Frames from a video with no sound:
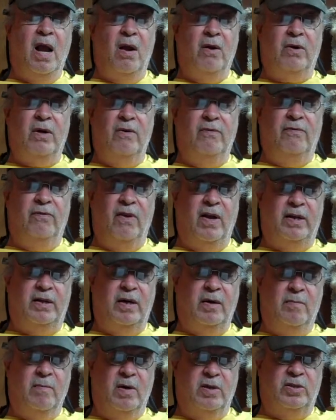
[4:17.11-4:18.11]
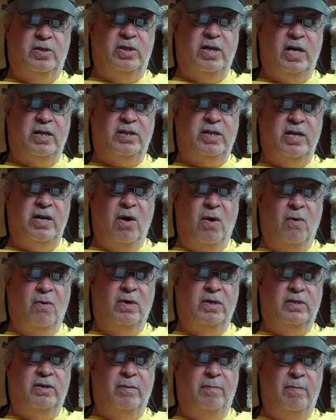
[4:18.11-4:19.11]
How conflicted must Jesse
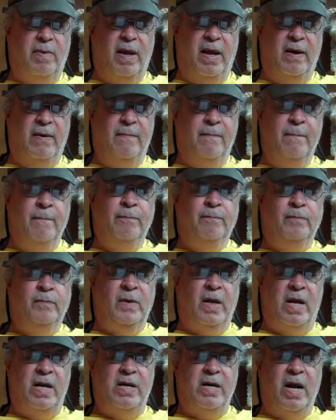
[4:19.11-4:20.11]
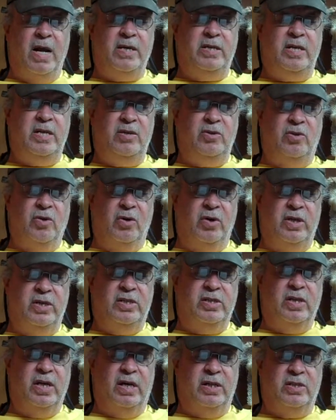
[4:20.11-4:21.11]
Owens have been in
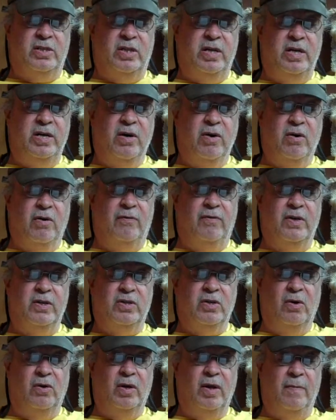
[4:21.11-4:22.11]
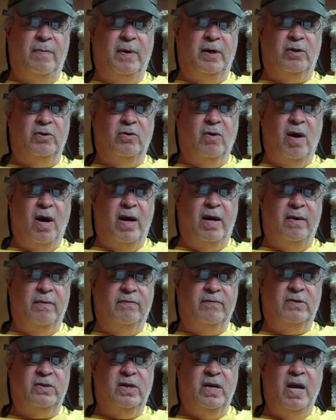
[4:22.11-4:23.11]
1936, the year of his Olympic
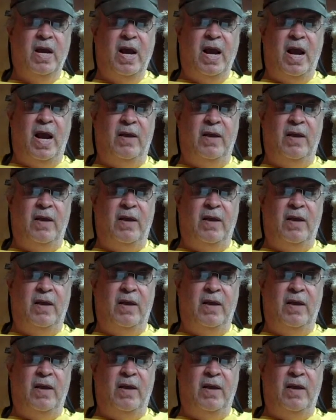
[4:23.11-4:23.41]
triumphs,